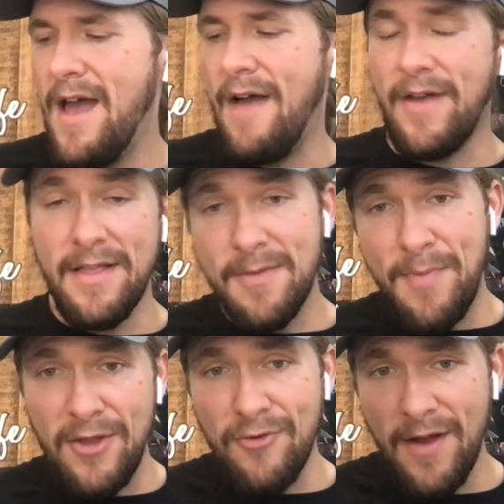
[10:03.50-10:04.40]
I've got
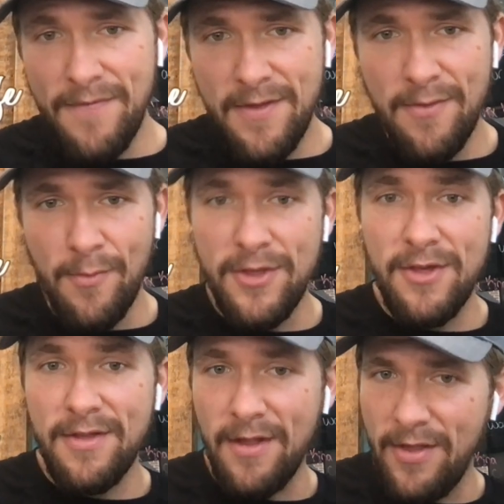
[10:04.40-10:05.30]
Spindrift, which
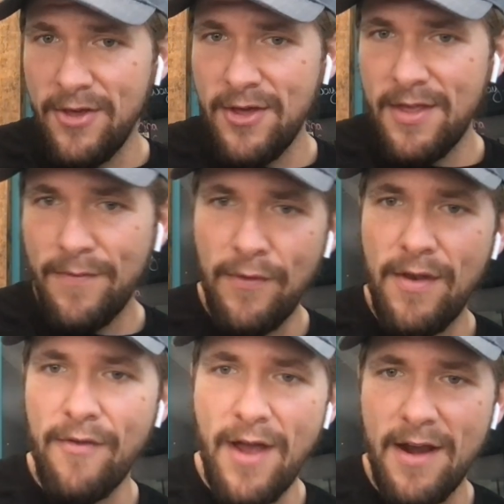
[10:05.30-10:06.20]
is delicious. If you've
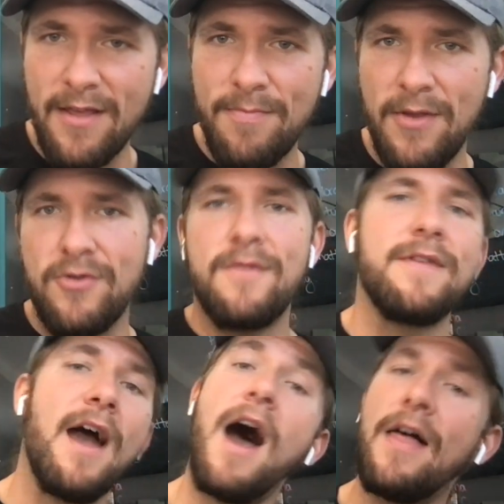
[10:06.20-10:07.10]
never had a Spindrift,
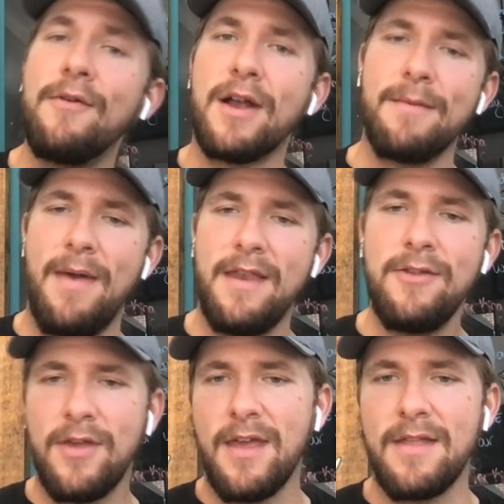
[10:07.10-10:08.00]
I highly recommend.
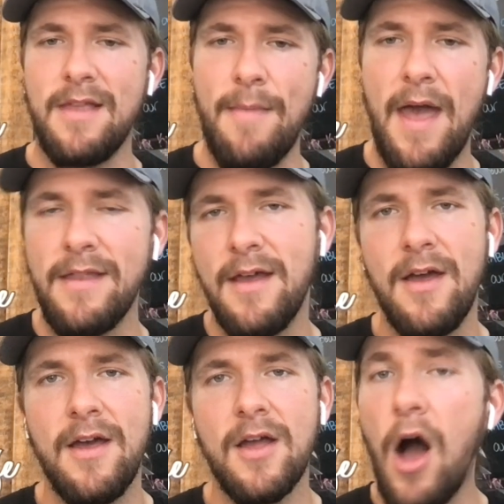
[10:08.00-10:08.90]
You can get them at
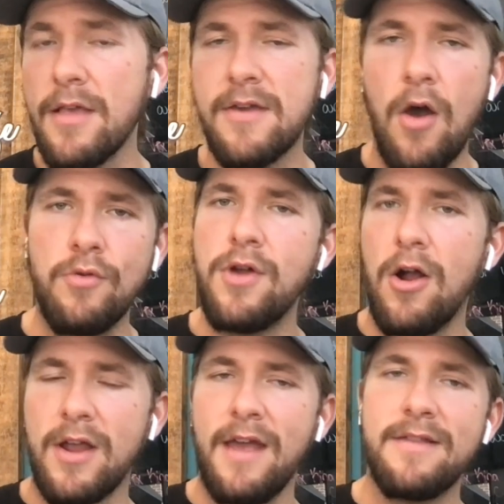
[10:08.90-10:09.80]
Costco,
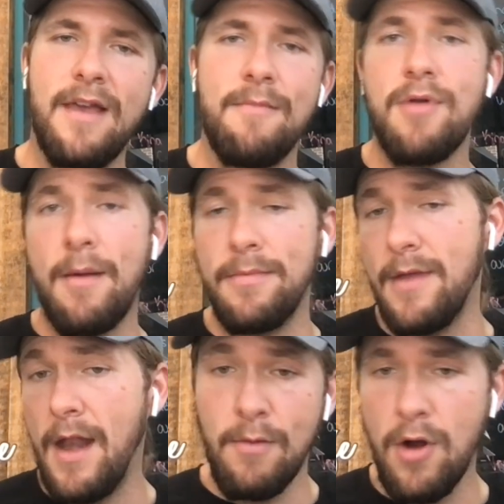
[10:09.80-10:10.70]
Target, and
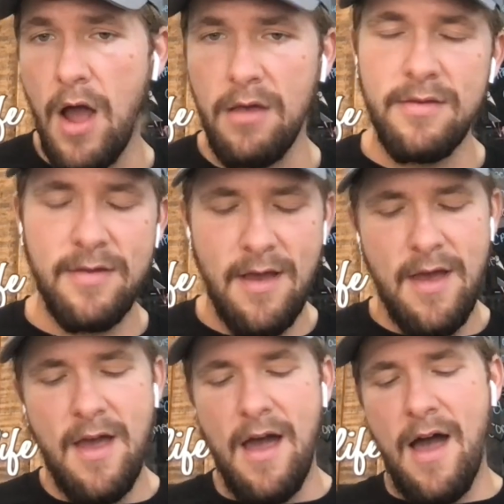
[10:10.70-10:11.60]
probably anywhere else.
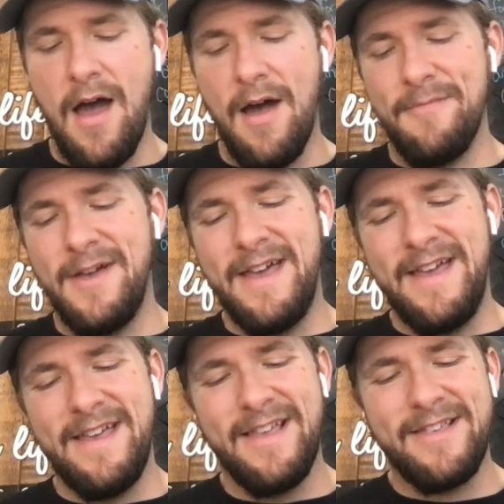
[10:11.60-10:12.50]
Um,
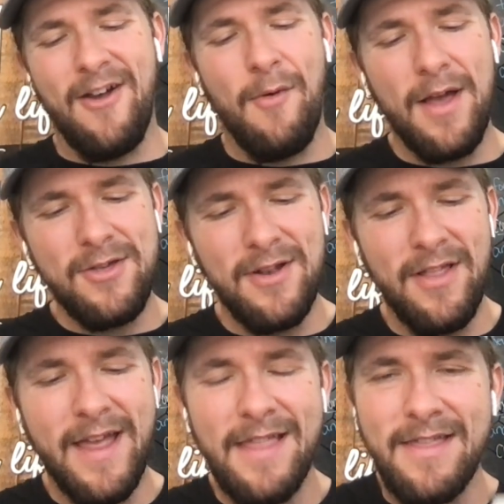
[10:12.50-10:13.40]
so I want you to
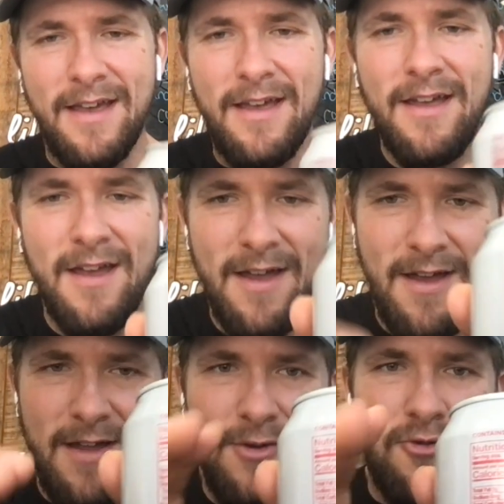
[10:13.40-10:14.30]
look at the
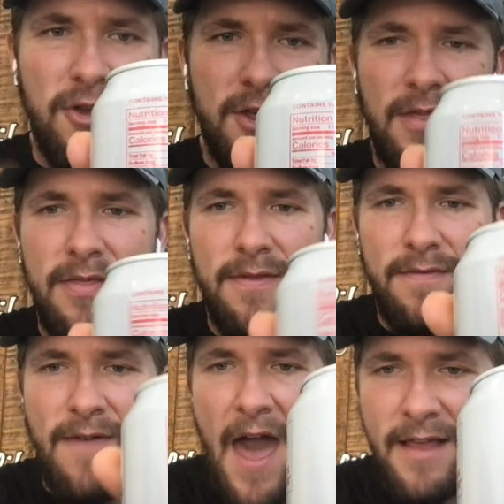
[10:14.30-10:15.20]
nutrition
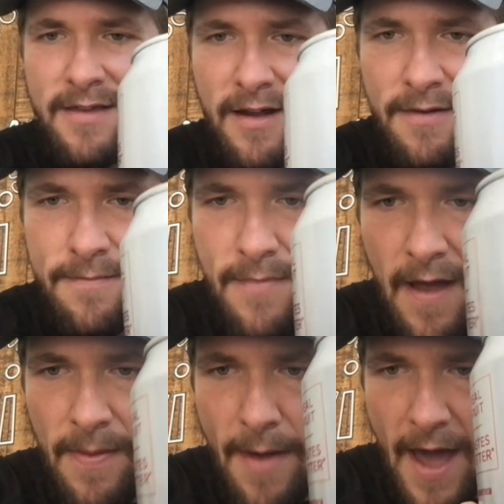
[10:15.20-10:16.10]
facts here
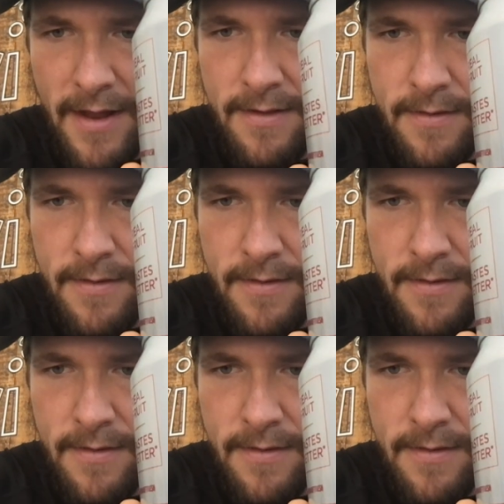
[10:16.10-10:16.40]
on the back.